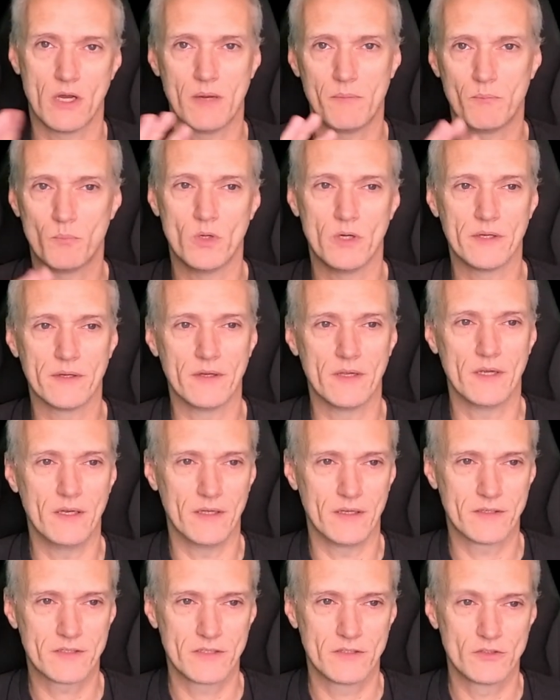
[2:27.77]
one
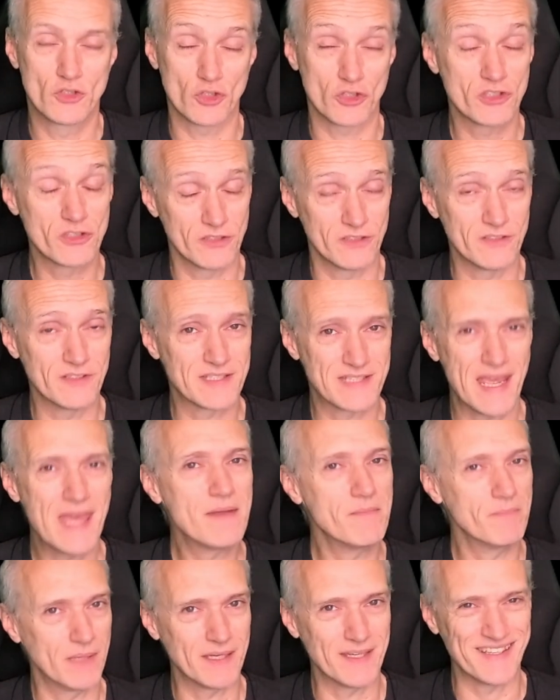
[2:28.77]
at just under
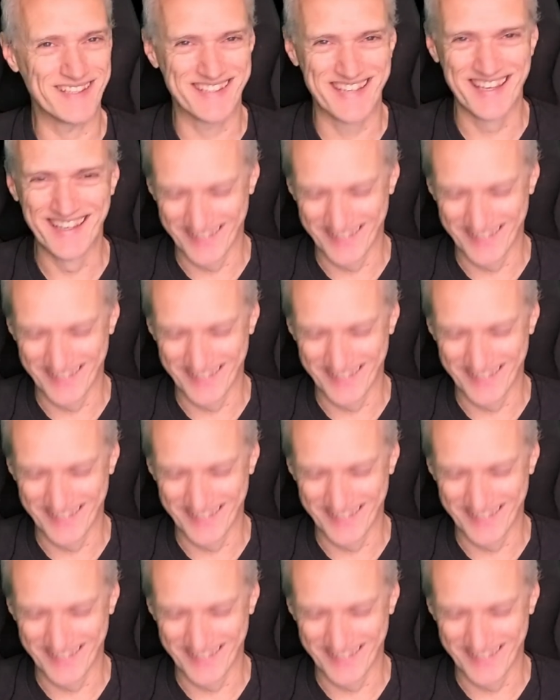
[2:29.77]
10 minutes.